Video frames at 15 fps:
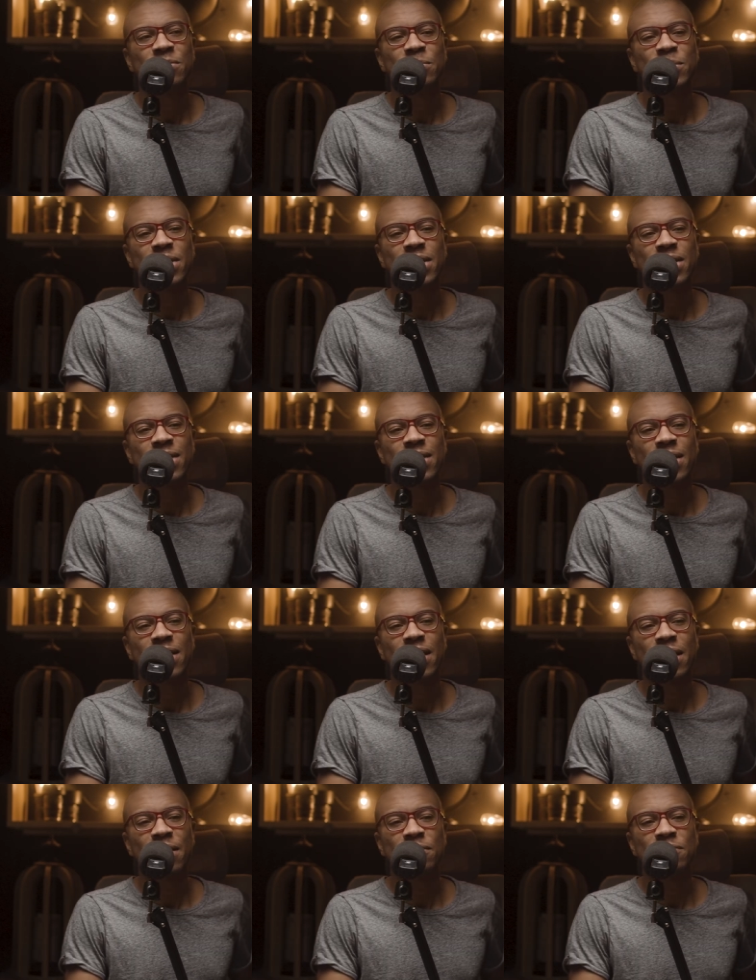We
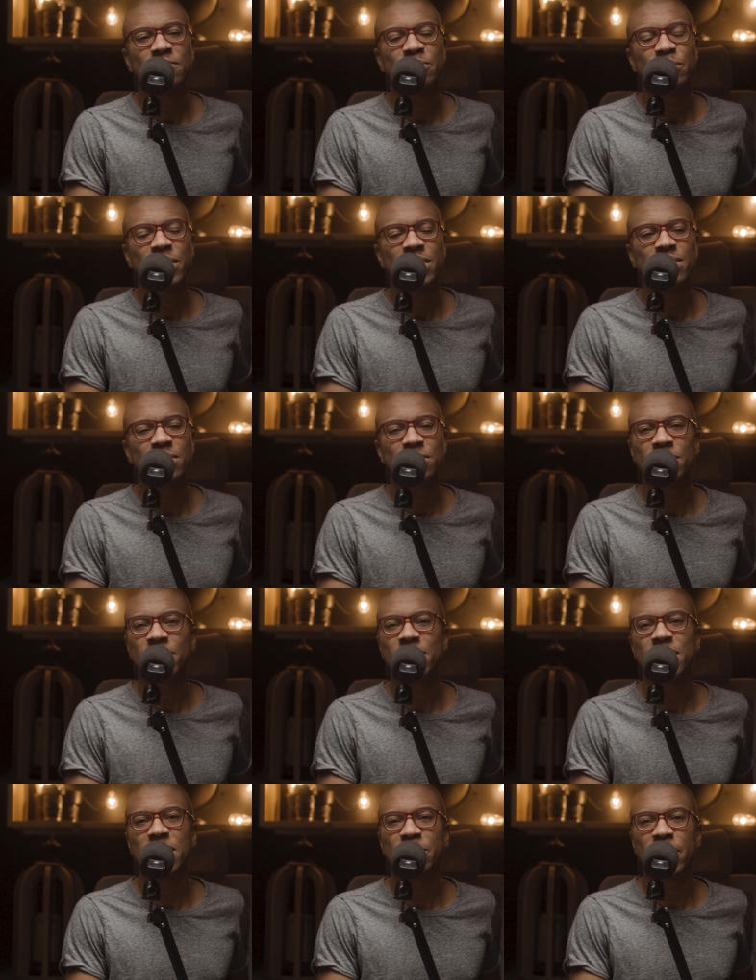have been literally
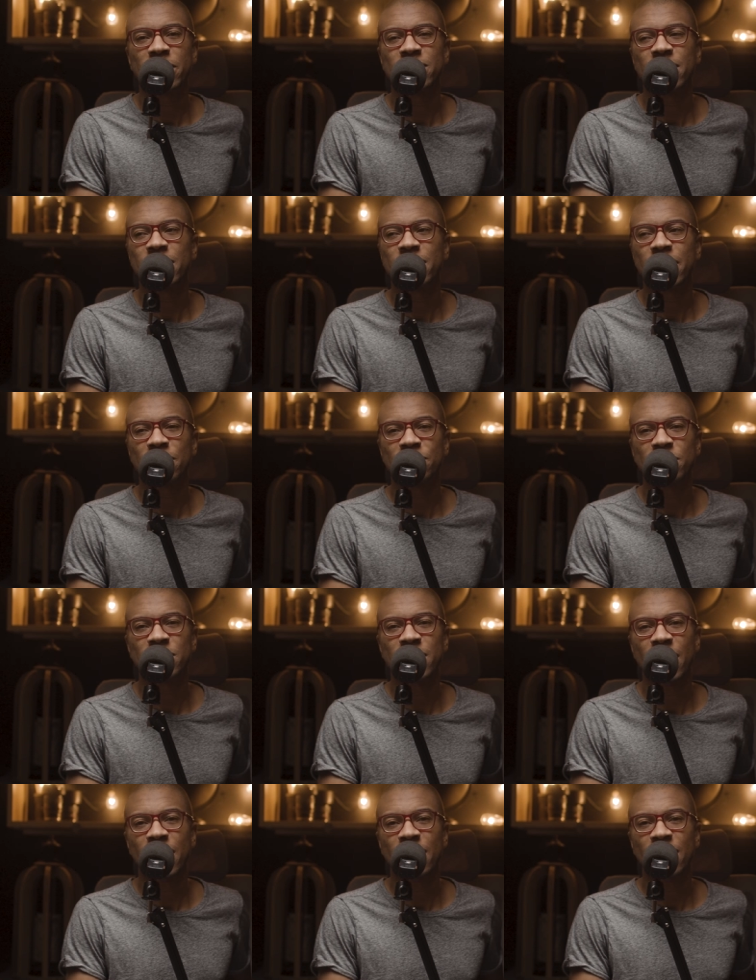on Clubhouse, I think, every
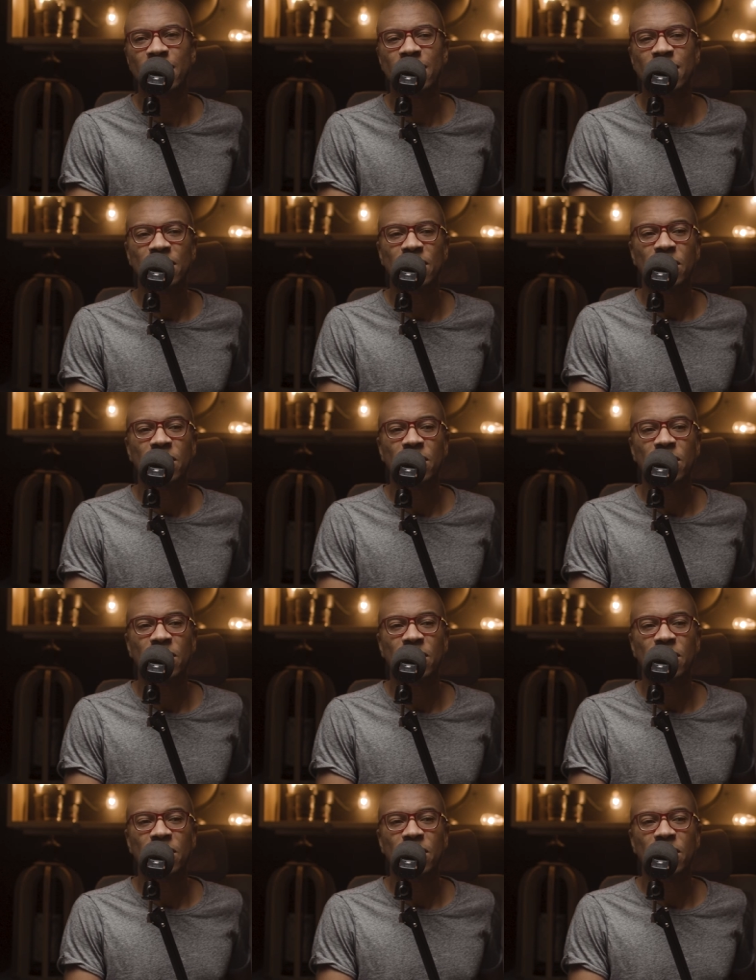day.